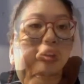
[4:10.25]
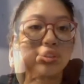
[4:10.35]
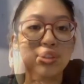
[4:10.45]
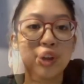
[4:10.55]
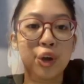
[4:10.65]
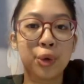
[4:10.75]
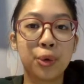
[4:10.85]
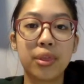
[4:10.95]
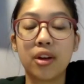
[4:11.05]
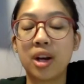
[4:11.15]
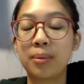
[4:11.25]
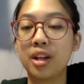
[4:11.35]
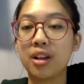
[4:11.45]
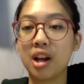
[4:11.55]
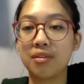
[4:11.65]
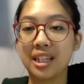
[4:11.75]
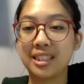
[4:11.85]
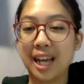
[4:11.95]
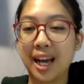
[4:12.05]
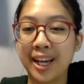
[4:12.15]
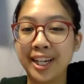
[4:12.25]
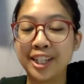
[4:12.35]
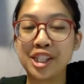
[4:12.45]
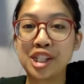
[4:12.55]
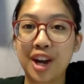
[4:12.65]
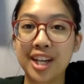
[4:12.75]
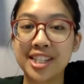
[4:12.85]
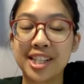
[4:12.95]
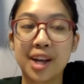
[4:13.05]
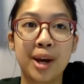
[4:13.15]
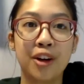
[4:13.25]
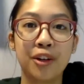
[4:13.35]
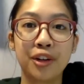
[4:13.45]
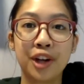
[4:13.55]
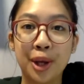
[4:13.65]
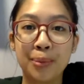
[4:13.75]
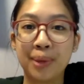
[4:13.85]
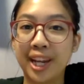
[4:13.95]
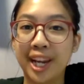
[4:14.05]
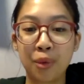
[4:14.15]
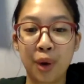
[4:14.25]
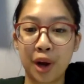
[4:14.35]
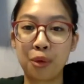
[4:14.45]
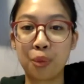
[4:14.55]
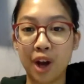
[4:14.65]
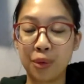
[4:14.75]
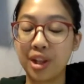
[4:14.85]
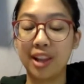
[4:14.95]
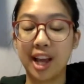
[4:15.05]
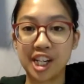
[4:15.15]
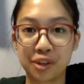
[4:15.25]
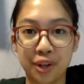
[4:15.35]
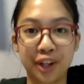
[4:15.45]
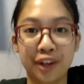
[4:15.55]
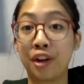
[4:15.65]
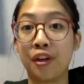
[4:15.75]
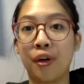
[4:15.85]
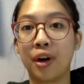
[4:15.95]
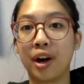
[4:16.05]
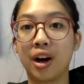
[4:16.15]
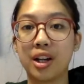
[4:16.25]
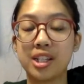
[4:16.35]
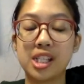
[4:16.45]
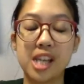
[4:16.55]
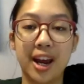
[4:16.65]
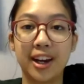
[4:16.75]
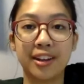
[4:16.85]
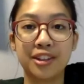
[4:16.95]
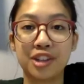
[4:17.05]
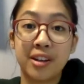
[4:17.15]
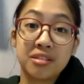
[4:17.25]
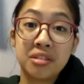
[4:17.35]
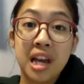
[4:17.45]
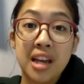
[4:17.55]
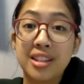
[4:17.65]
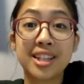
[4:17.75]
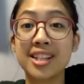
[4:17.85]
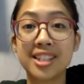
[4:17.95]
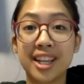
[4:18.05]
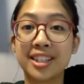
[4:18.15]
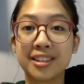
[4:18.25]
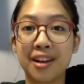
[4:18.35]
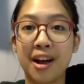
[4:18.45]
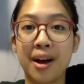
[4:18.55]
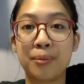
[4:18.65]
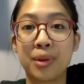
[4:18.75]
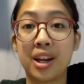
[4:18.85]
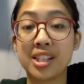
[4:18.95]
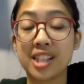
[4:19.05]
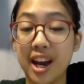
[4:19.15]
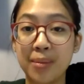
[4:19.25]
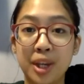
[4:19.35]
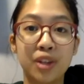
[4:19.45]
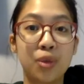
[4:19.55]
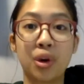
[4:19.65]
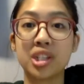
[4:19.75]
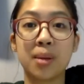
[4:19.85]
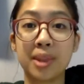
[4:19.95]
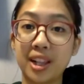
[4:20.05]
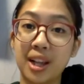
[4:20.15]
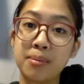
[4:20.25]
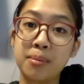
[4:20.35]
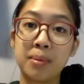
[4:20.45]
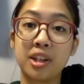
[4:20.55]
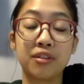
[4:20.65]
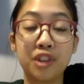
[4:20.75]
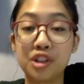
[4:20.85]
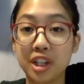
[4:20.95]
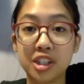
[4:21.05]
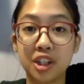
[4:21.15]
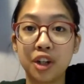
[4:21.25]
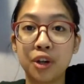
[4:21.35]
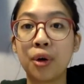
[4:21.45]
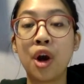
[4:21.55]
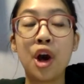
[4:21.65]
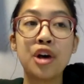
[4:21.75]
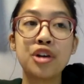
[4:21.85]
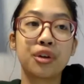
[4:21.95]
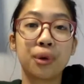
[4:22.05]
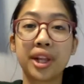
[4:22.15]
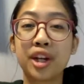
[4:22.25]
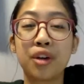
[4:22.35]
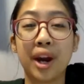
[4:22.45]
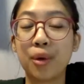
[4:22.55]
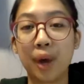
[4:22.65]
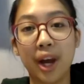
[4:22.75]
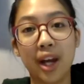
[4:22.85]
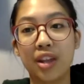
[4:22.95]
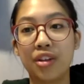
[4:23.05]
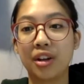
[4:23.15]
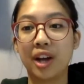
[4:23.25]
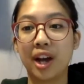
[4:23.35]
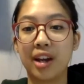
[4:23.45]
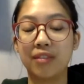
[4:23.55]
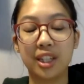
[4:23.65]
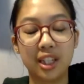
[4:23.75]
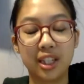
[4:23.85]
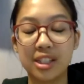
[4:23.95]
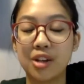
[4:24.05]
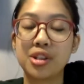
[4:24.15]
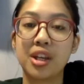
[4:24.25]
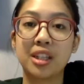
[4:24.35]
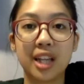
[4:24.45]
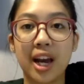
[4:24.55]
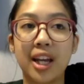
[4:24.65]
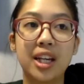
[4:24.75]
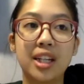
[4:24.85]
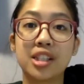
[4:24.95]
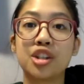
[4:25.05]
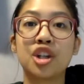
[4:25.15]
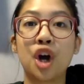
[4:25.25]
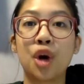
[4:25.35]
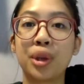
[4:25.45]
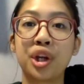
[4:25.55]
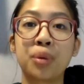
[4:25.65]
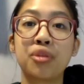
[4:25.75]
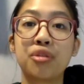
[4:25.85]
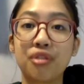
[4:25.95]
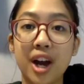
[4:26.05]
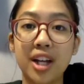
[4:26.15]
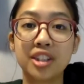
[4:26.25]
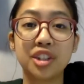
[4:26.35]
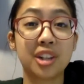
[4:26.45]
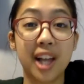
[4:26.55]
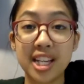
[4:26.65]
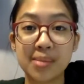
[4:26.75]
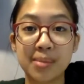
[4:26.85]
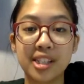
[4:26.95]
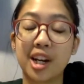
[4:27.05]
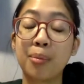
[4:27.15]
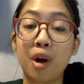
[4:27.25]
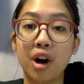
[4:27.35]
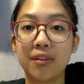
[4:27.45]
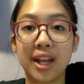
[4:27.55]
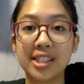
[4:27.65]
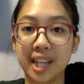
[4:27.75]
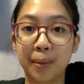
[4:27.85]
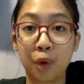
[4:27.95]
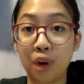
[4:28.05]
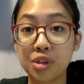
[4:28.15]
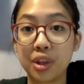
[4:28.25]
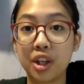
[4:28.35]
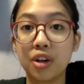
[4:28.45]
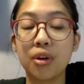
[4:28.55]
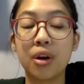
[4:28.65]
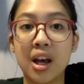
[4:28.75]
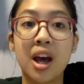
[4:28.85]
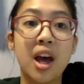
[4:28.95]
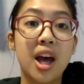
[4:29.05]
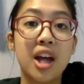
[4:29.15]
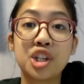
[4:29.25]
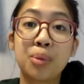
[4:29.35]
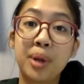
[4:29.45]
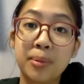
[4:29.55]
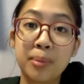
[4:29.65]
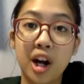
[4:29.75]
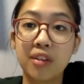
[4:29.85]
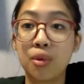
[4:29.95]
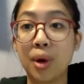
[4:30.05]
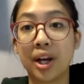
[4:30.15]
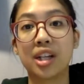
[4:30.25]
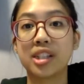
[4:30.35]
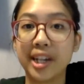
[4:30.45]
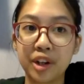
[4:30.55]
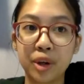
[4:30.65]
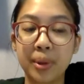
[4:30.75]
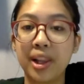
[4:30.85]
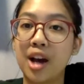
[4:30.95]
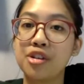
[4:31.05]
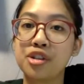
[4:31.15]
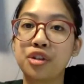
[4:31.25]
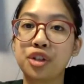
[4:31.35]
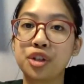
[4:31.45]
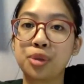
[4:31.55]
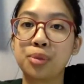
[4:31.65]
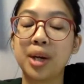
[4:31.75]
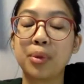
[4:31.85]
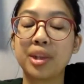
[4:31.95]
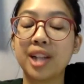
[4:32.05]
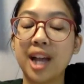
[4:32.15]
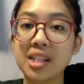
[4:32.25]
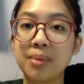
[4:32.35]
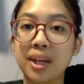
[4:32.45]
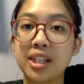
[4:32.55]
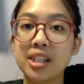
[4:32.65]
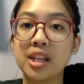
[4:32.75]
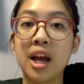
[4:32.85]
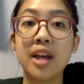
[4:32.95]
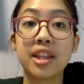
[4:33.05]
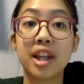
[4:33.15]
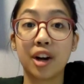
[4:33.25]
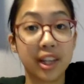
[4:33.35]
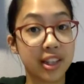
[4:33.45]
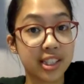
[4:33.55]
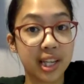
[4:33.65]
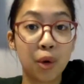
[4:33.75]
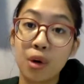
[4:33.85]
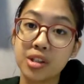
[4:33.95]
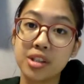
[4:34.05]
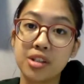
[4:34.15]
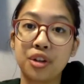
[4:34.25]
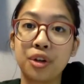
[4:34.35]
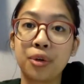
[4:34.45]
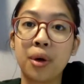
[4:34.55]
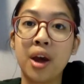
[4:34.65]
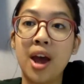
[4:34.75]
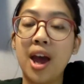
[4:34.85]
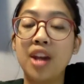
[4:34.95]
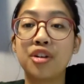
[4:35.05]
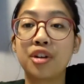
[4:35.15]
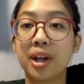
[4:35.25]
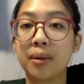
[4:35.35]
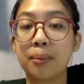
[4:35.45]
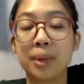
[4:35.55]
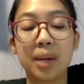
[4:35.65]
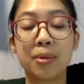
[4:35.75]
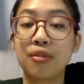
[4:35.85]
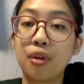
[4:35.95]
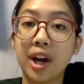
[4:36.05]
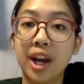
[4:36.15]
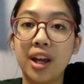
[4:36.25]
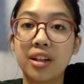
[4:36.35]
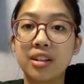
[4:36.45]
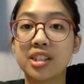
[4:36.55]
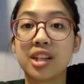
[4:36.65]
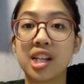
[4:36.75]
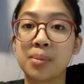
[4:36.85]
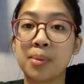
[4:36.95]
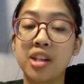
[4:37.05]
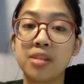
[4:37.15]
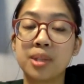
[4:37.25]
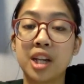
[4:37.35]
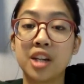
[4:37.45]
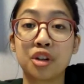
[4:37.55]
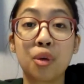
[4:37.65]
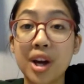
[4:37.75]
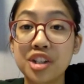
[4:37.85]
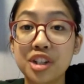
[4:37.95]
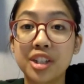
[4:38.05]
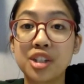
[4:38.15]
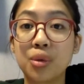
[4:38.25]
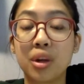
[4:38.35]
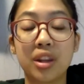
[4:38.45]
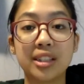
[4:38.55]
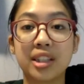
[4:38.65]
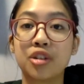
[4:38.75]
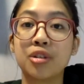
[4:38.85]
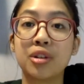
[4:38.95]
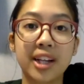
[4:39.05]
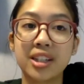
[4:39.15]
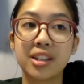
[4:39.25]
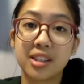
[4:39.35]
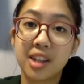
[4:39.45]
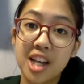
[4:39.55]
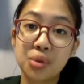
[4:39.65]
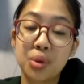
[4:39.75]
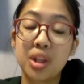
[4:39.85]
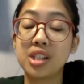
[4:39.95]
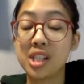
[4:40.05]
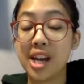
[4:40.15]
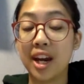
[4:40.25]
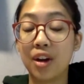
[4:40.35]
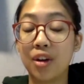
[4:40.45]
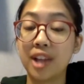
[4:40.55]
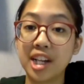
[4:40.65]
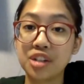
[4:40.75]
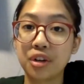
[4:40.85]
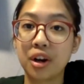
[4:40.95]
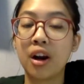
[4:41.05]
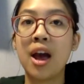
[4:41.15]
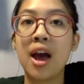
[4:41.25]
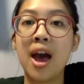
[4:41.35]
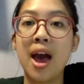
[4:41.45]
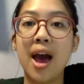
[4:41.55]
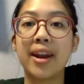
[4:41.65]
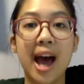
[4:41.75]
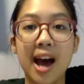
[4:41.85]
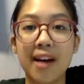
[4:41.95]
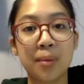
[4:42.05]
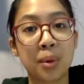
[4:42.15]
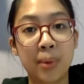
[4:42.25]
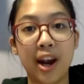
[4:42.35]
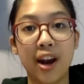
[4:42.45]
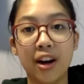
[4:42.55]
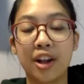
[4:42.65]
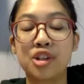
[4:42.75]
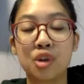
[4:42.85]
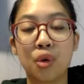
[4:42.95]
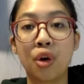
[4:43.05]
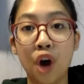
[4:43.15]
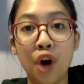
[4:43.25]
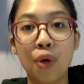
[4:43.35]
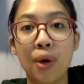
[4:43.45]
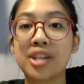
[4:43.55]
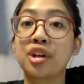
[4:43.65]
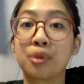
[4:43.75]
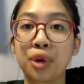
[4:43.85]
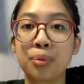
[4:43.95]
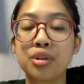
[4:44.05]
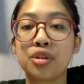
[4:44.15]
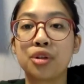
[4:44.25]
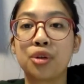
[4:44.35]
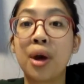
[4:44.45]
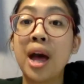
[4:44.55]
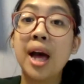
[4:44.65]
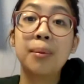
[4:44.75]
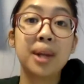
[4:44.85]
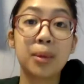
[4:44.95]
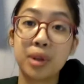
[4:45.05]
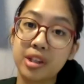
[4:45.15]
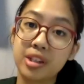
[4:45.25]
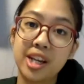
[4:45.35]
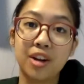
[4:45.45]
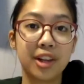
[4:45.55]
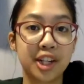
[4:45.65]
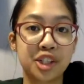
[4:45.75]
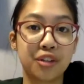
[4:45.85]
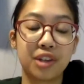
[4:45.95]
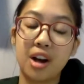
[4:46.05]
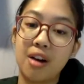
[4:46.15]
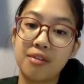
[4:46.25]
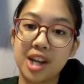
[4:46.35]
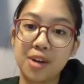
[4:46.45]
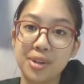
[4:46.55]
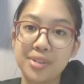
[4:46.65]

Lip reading: So there can be a lot of anxiety and stress about meeting one-on-one with a lecturer or a TA and discussing an assignment or something that might be confusing to you. So a really great way that you can kind of ease those anxieties is to go with a group of friends or classmates that are part of that same course with you. And so being part of a recognized study group allows you to meet up with classmates that are in the same course as you, and you can meet up beforehand, discuss potential questions or things that you'd like to discuss with the TA or lecturer, and have that prepared and go as a group to meet up with a TA or lecturer via office